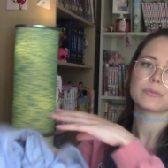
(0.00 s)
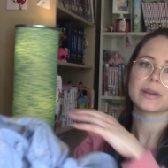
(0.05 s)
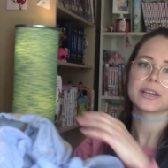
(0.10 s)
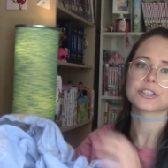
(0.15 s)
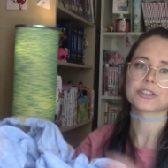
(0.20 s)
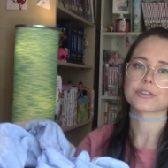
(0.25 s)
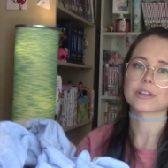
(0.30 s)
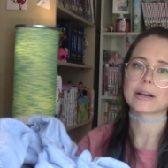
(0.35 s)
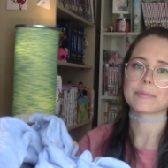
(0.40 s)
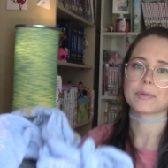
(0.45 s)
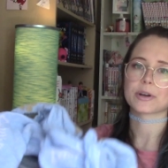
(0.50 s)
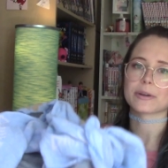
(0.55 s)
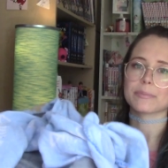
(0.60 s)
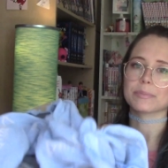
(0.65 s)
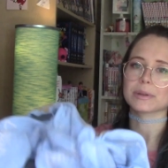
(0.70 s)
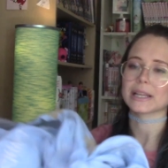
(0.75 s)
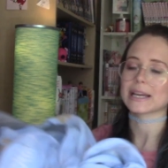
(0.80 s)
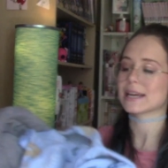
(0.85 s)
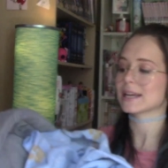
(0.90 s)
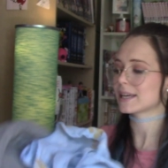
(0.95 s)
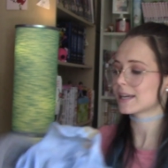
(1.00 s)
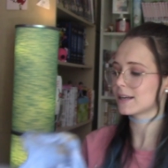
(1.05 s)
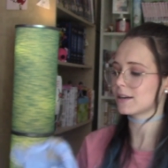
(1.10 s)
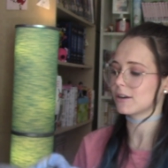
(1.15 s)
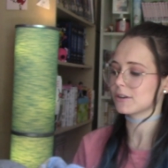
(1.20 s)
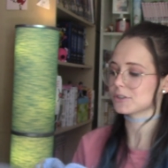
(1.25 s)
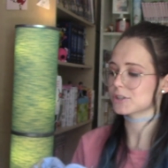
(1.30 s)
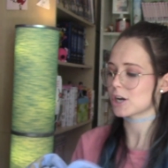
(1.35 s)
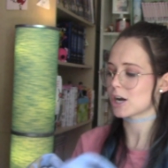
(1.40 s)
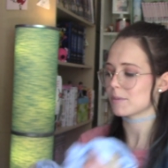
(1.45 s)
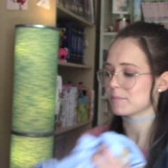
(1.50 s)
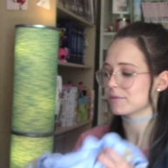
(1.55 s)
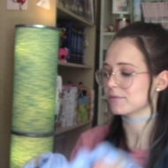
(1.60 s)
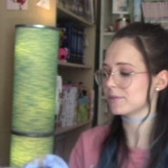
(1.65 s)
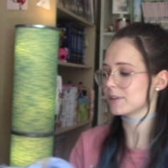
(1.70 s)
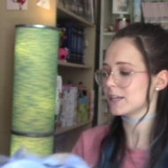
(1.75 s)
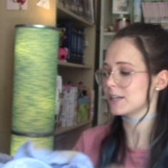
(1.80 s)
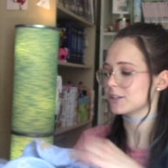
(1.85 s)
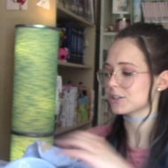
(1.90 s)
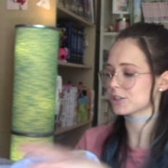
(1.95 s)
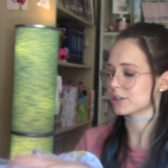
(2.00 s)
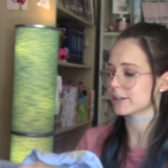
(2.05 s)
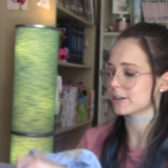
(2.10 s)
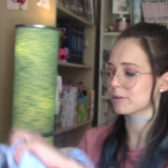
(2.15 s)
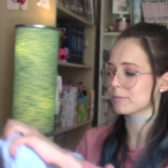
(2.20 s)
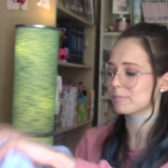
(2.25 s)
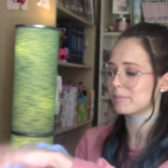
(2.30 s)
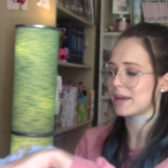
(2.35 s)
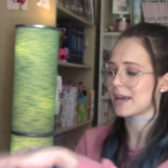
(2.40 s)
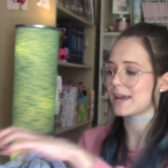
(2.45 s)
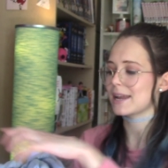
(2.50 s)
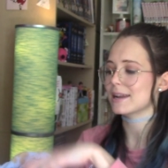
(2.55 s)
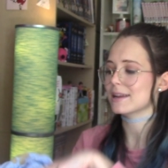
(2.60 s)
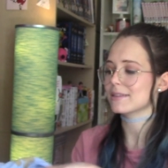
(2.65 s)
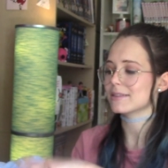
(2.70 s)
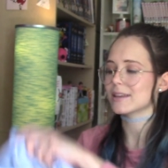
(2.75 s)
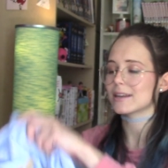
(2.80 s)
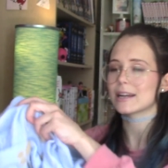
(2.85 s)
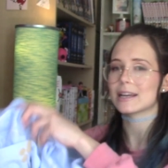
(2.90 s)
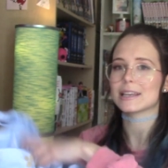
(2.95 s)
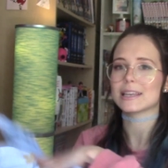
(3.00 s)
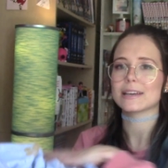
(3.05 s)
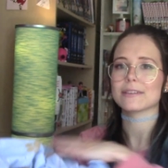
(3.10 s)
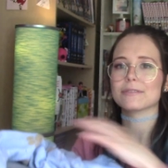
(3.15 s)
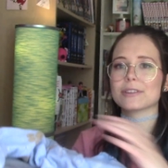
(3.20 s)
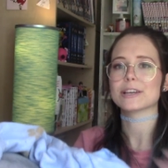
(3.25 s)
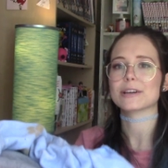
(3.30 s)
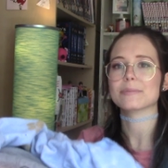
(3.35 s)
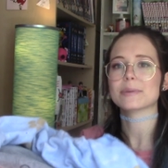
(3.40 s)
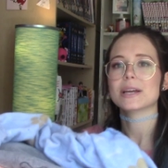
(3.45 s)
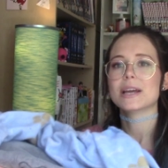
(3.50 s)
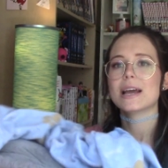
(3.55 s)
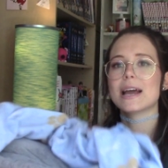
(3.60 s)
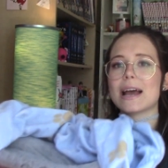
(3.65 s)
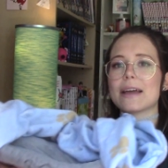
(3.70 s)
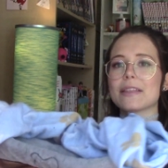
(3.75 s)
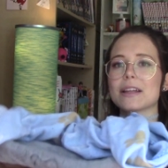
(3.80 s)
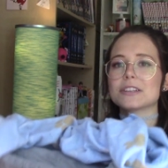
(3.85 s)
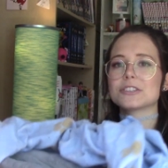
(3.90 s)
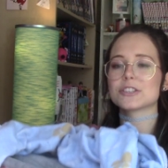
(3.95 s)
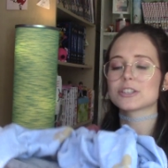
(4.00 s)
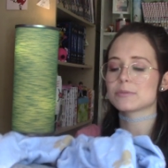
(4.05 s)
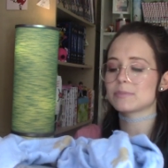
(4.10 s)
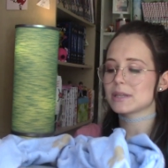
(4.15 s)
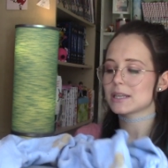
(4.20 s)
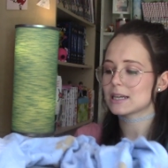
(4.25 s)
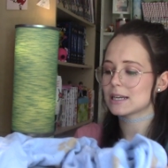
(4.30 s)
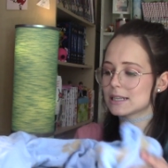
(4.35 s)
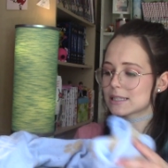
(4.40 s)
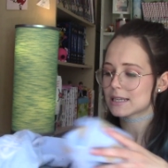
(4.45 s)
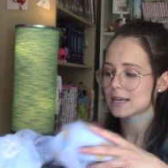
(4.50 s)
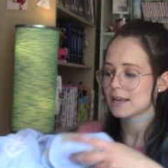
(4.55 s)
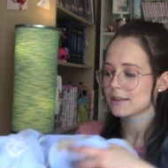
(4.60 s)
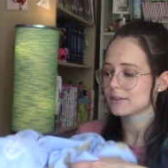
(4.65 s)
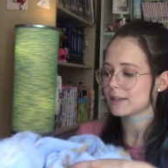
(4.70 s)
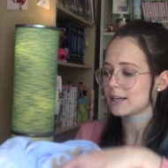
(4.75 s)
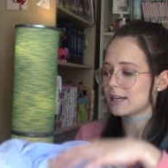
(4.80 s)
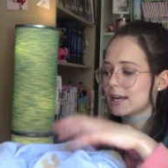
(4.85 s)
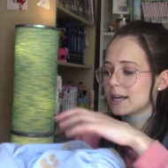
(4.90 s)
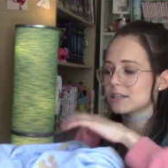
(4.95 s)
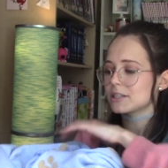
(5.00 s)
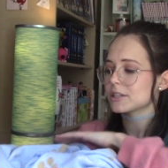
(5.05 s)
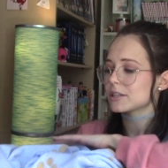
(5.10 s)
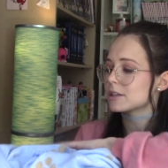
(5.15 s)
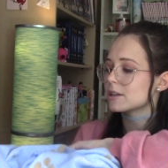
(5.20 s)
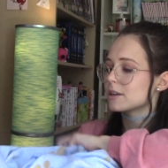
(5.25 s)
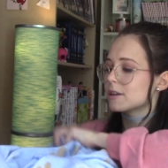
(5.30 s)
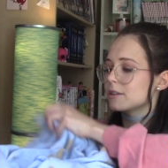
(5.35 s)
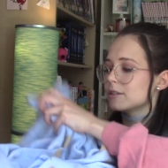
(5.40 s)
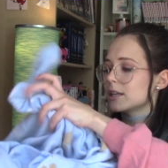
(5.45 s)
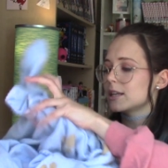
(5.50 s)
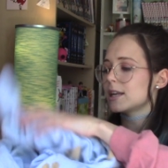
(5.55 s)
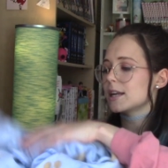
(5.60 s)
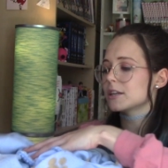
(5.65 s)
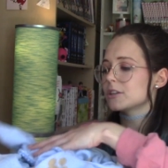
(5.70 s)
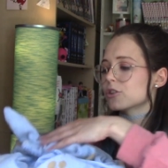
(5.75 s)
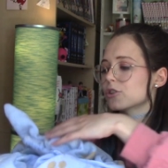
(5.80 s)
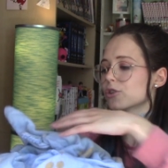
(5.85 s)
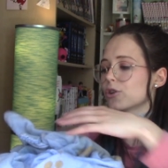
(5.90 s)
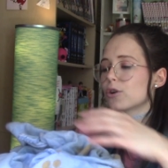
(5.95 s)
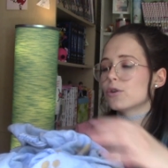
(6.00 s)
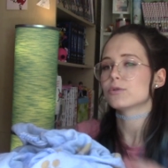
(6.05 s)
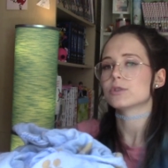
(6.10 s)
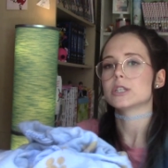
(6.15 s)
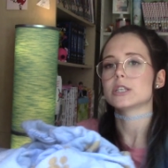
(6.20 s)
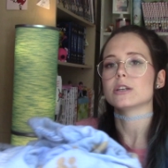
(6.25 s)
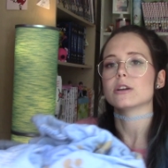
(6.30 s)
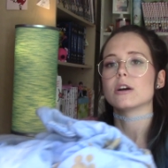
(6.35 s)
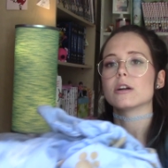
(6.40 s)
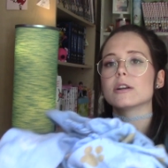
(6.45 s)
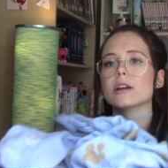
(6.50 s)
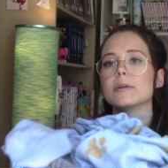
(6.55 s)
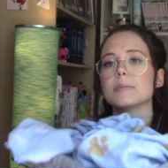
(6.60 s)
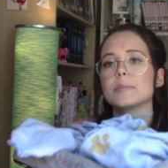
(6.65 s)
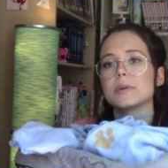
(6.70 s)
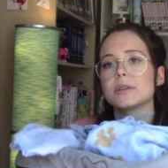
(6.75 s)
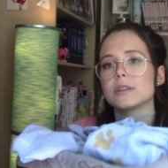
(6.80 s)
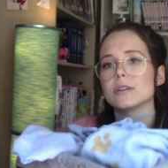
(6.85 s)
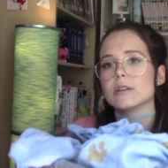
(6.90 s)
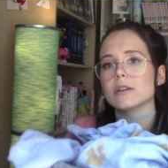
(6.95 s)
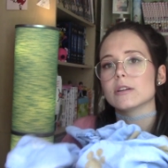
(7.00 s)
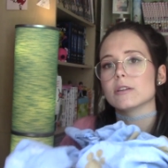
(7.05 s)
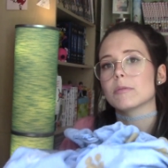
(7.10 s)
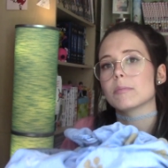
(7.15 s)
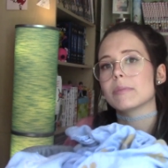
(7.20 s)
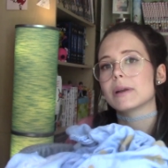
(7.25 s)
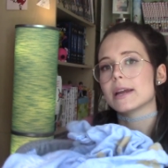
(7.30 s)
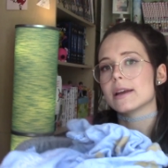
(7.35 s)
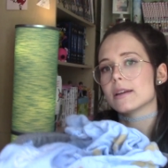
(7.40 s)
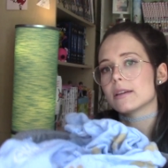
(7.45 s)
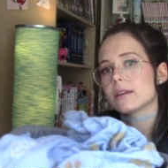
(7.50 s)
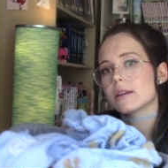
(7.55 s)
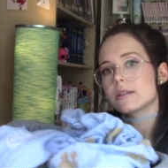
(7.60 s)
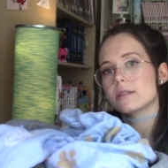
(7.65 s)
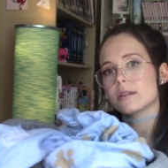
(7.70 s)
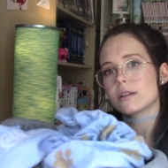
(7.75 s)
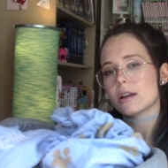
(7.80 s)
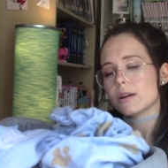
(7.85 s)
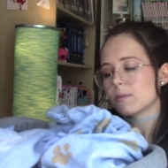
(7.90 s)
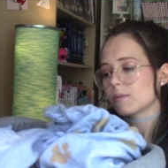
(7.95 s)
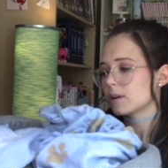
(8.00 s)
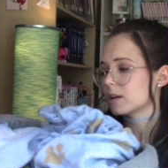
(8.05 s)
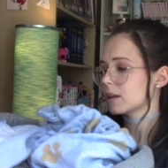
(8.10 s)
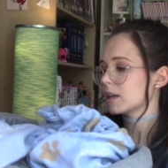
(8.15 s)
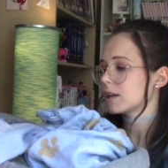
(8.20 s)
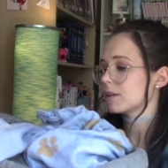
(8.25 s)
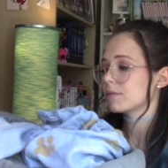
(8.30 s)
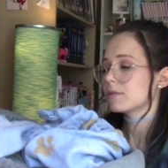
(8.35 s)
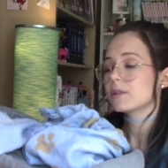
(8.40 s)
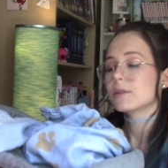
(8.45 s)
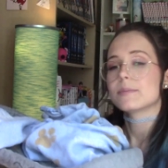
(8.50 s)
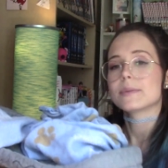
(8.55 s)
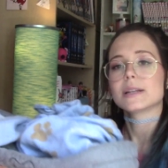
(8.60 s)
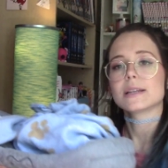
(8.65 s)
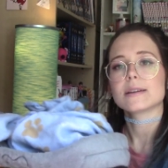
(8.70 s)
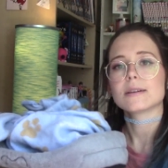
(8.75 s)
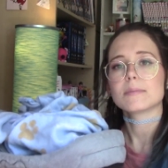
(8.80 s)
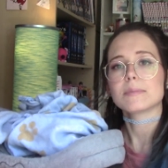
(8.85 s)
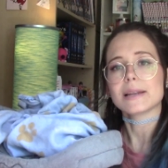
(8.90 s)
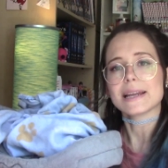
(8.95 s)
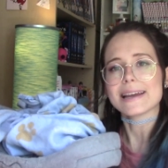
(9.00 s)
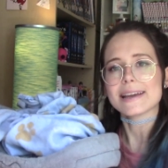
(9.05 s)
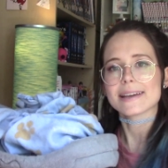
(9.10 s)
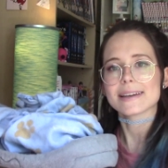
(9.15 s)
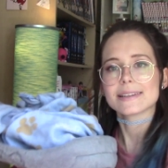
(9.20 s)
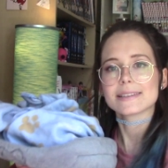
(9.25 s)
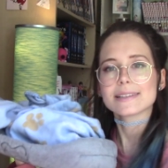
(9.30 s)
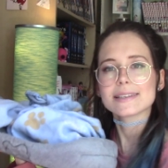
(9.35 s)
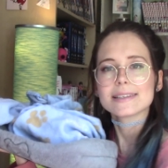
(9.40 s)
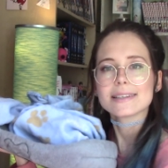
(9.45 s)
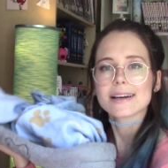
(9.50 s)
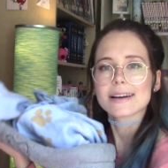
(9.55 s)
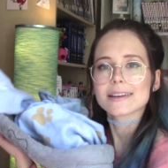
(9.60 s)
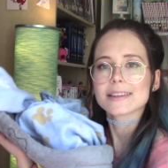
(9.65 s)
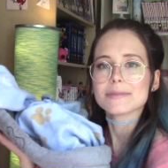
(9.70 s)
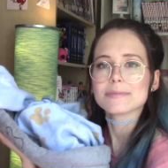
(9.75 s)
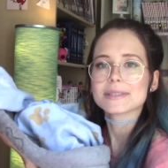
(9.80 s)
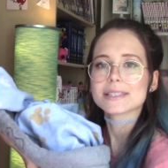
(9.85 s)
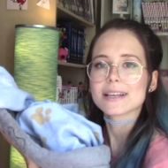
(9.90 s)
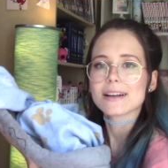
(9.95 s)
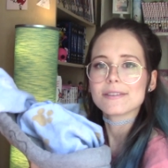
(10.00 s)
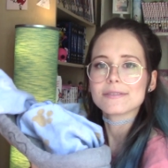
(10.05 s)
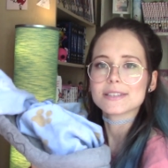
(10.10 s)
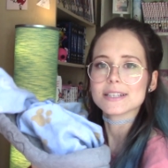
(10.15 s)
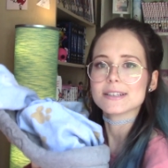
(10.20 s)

make sure that I put a blanket on top of each little bed that I give them, and that's just because they like to cozy on up in the little blanket, and I want to give them a little blanket to tuck themselves